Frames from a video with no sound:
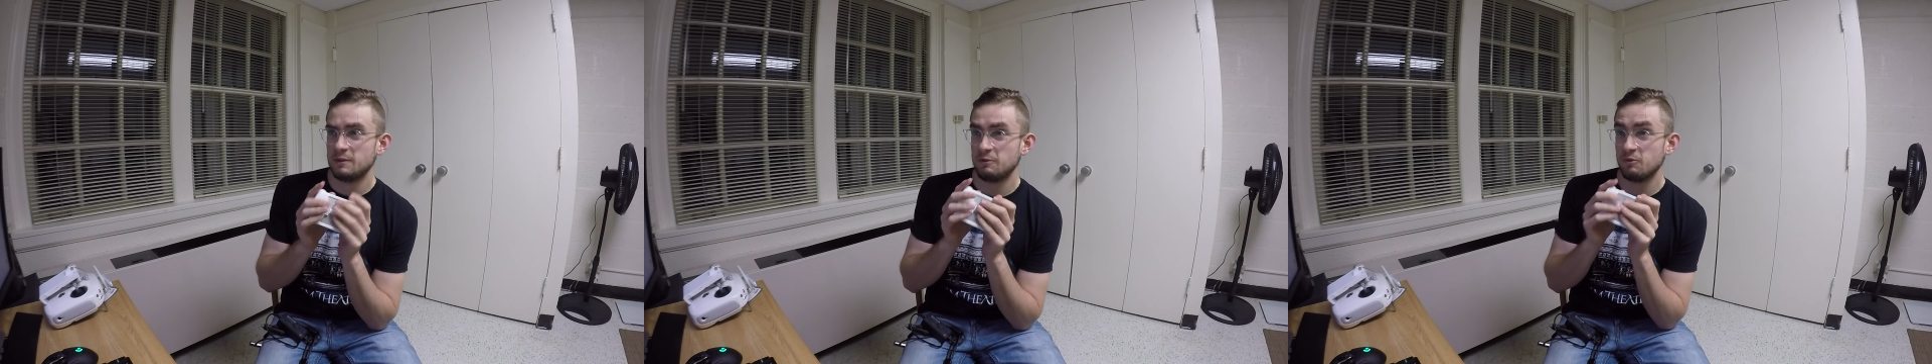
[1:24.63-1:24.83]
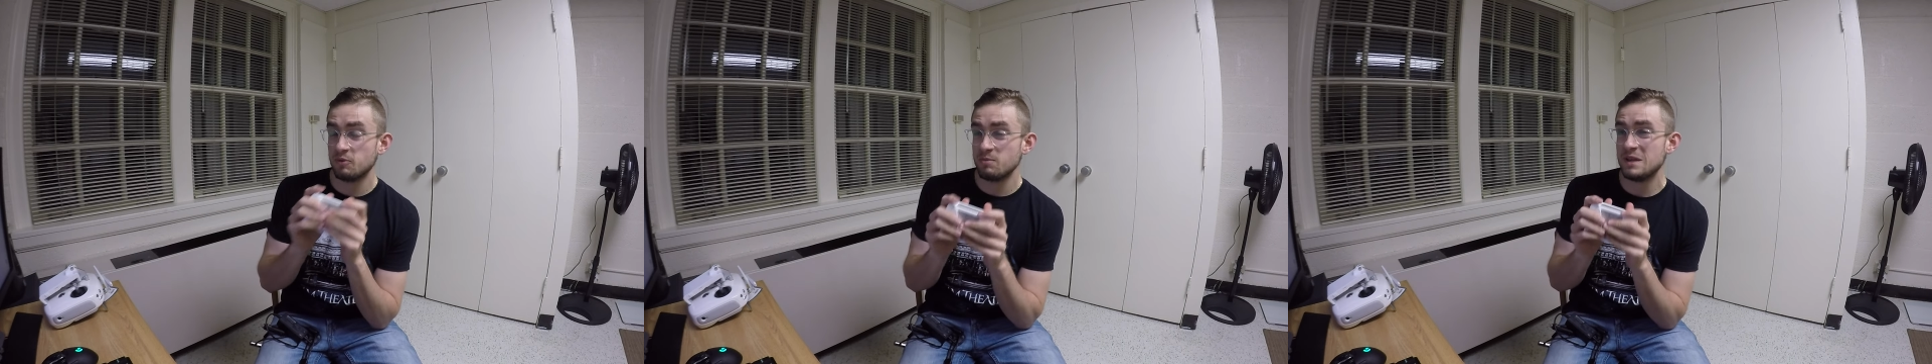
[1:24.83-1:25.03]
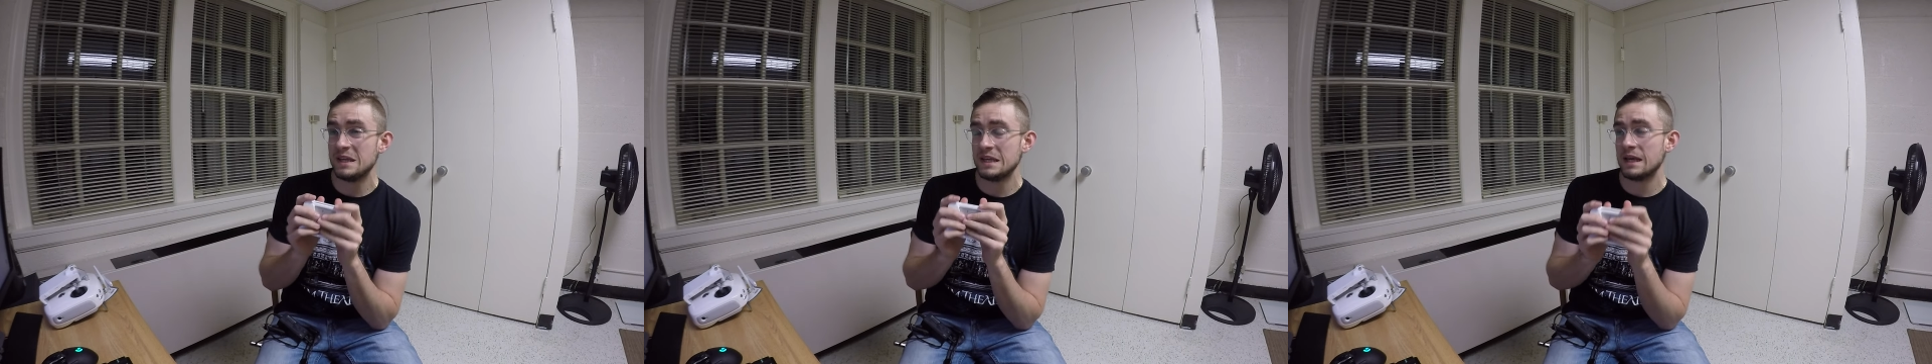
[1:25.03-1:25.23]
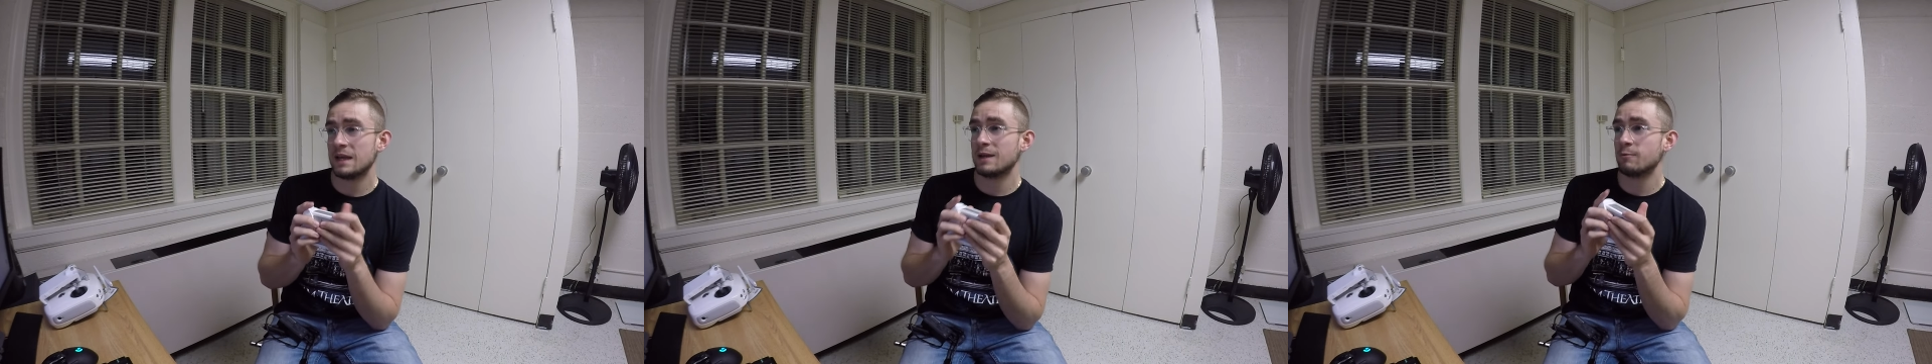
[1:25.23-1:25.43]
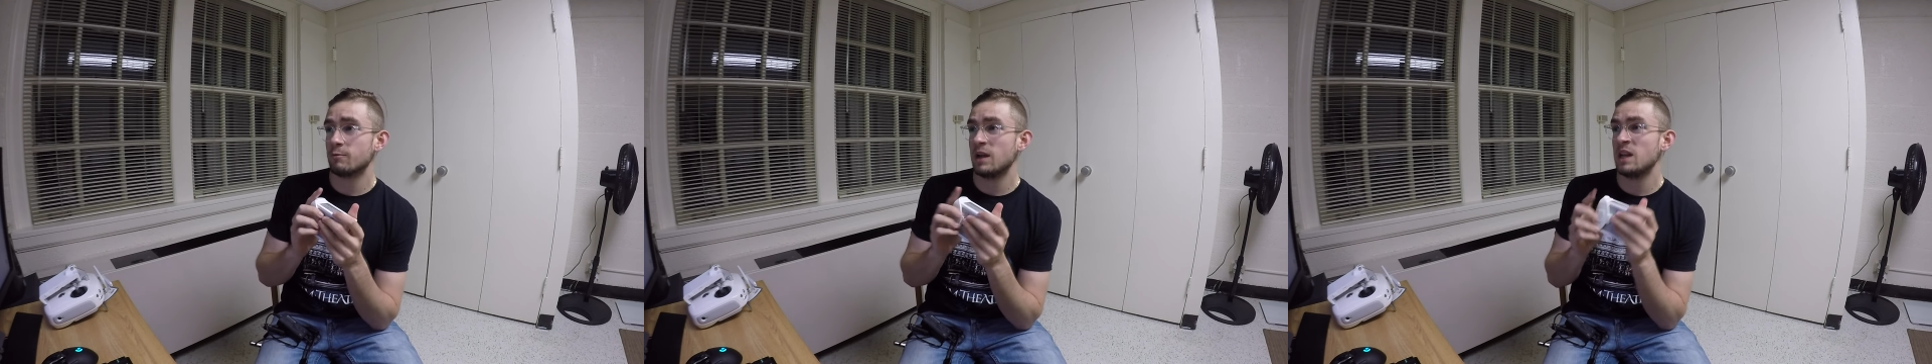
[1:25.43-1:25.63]
For me,
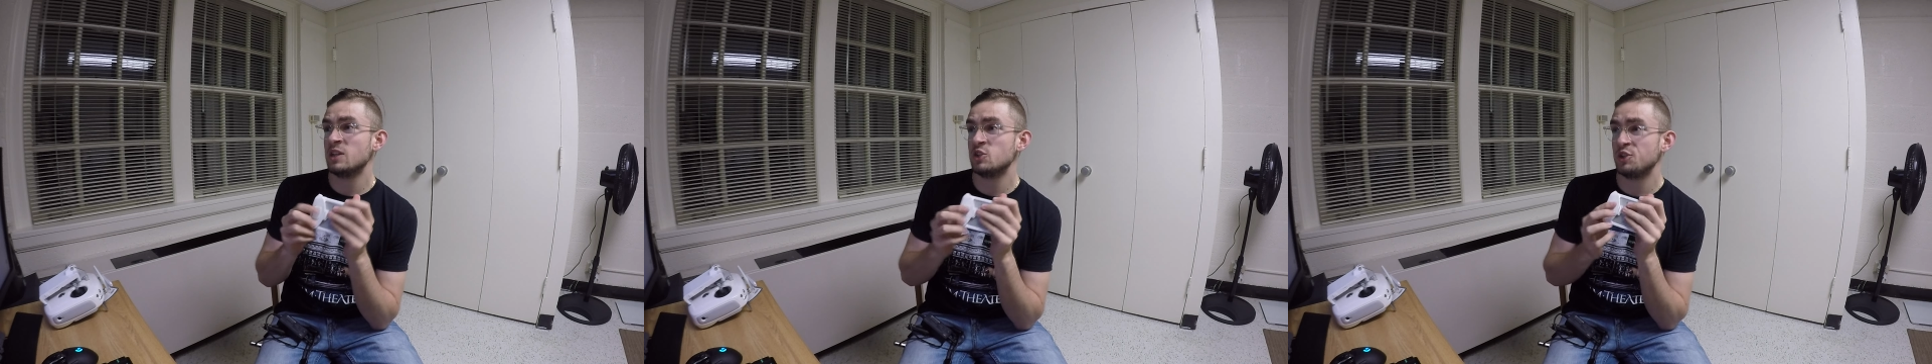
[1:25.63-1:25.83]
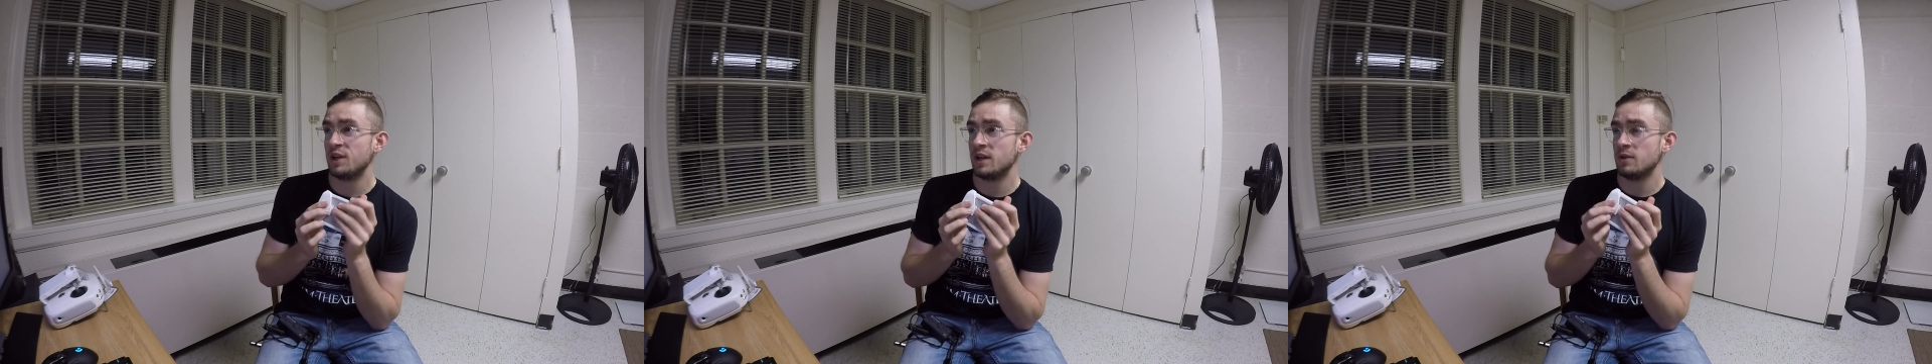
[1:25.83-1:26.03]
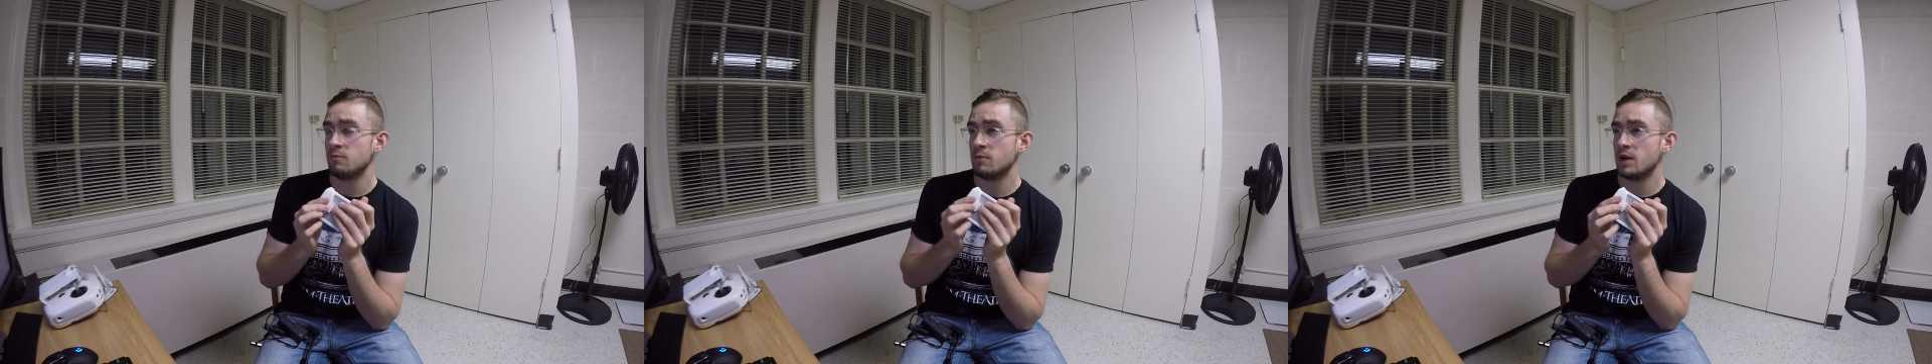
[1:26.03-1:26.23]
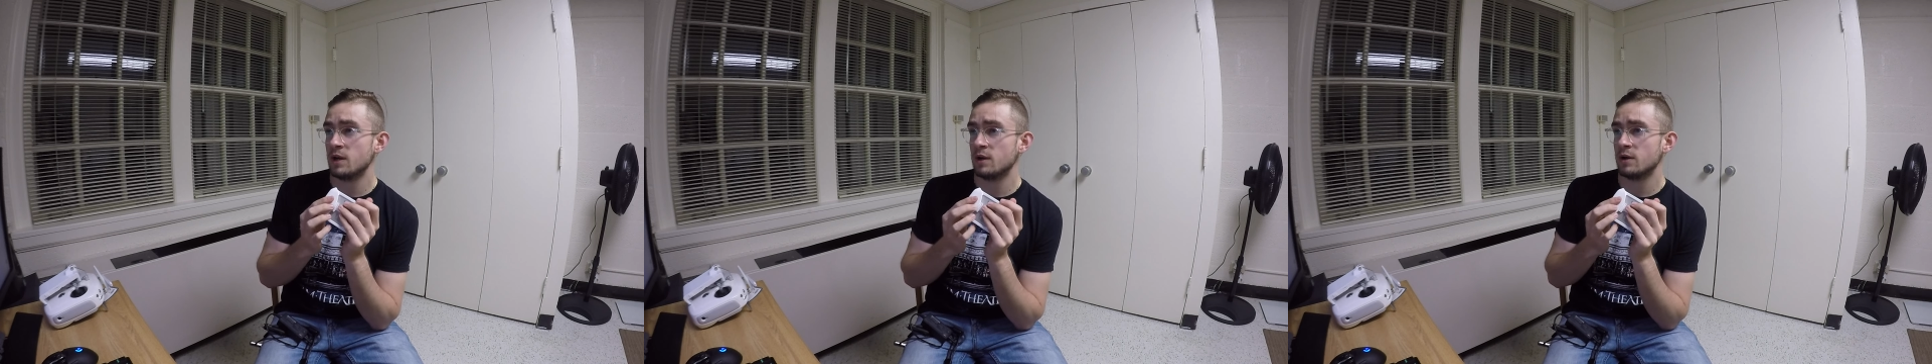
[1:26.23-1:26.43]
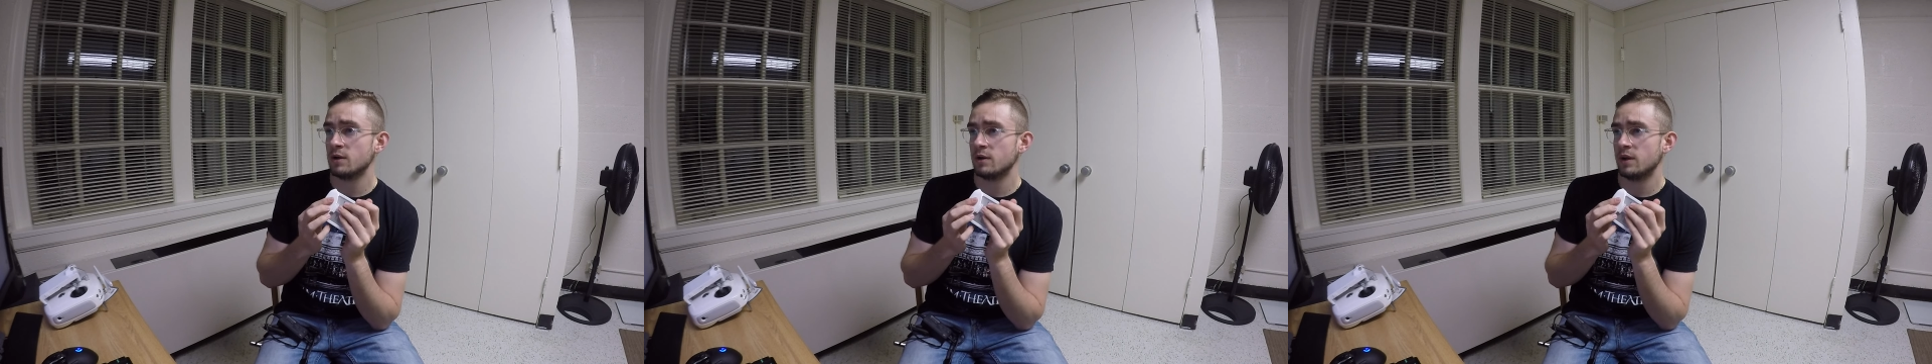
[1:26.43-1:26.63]
I ranged
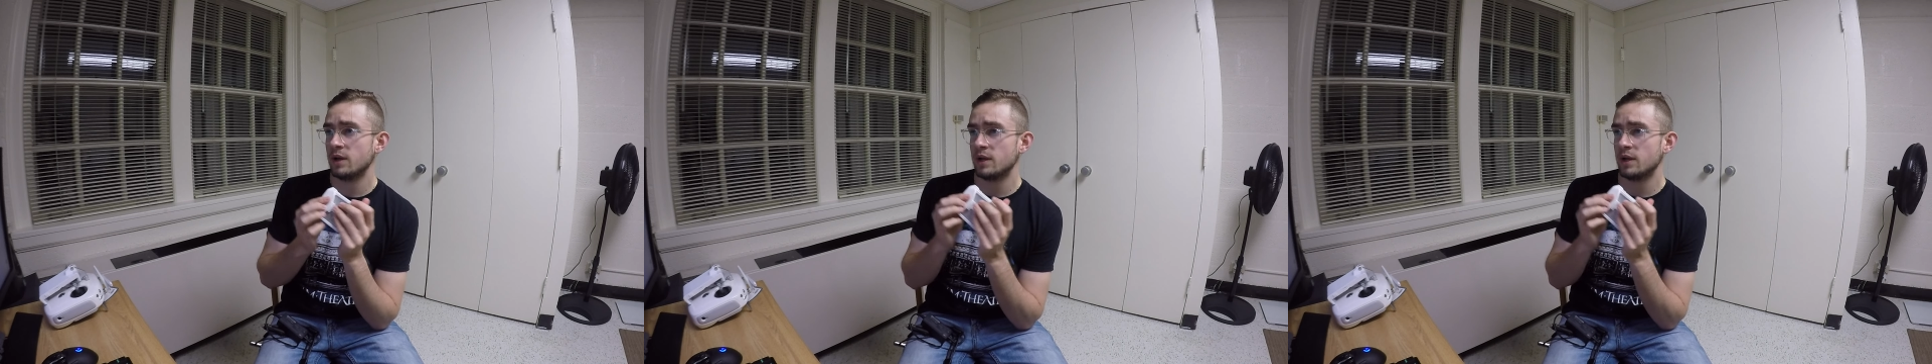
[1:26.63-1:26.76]
anywhere,